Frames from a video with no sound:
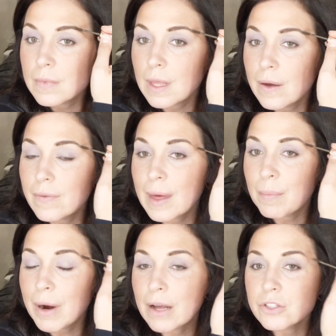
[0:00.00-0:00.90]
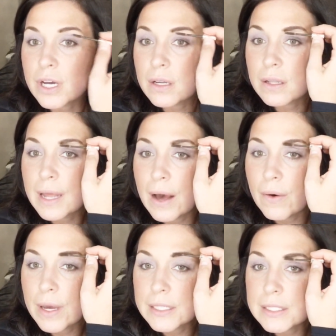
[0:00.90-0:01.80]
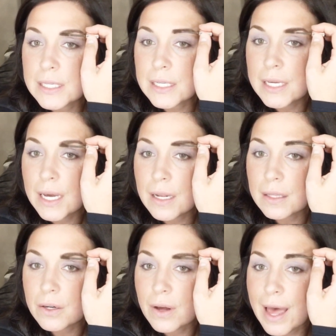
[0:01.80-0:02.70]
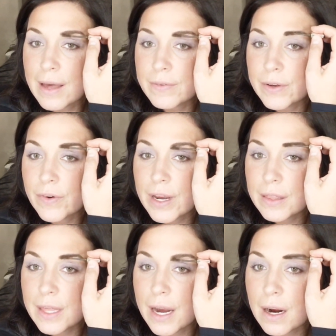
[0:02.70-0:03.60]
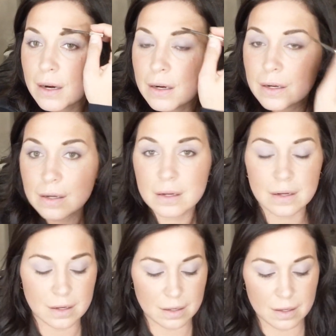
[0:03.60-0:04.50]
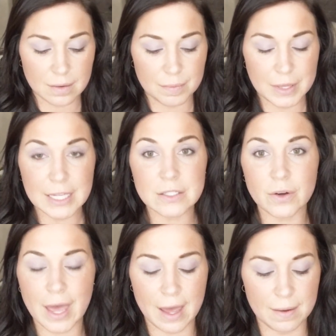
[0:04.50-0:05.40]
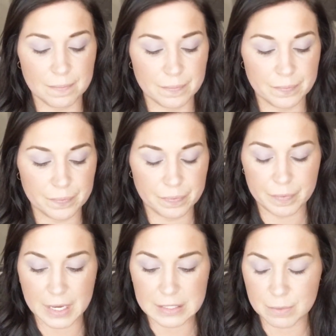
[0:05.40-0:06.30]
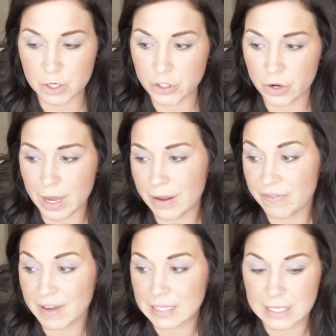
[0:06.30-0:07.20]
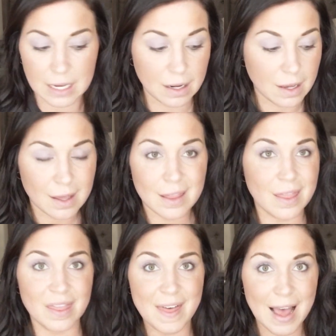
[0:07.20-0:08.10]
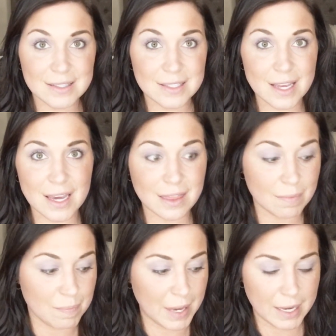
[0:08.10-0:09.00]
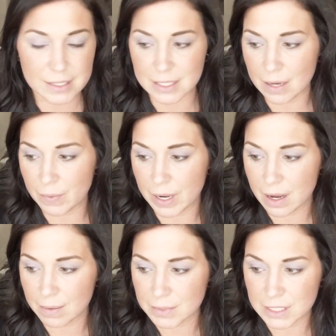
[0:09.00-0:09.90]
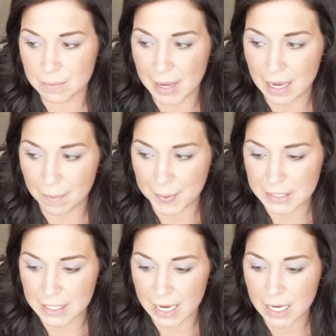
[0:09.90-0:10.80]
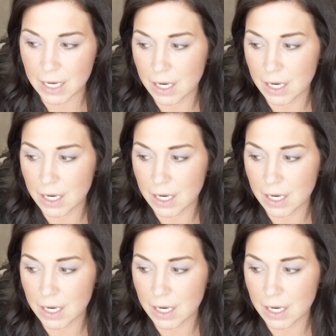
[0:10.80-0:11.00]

of that brow gel. Now, it did get a little heavy right there, but that's okay, because I'm going to show you how to fix it. That's like the biggest thing when it comes to makeup, is like,